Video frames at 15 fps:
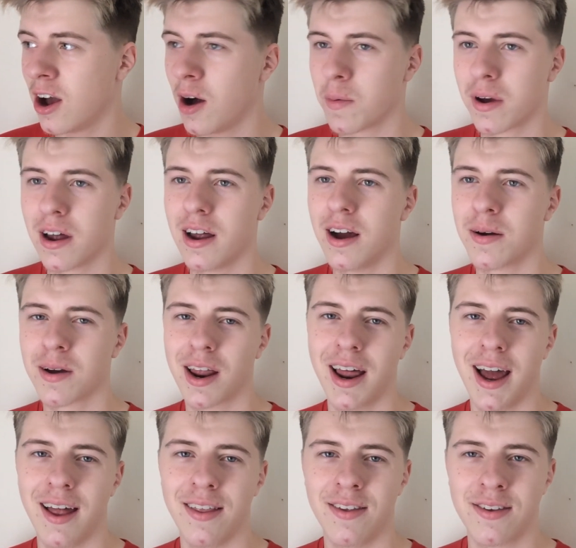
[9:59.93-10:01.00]
I'm
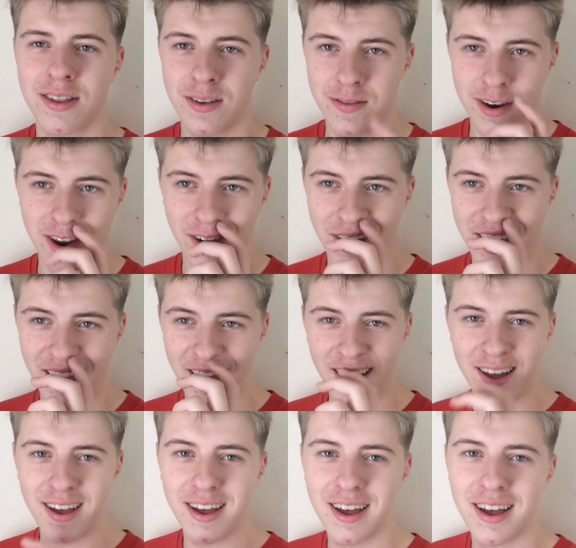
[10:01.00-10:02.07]
gonna end the video here.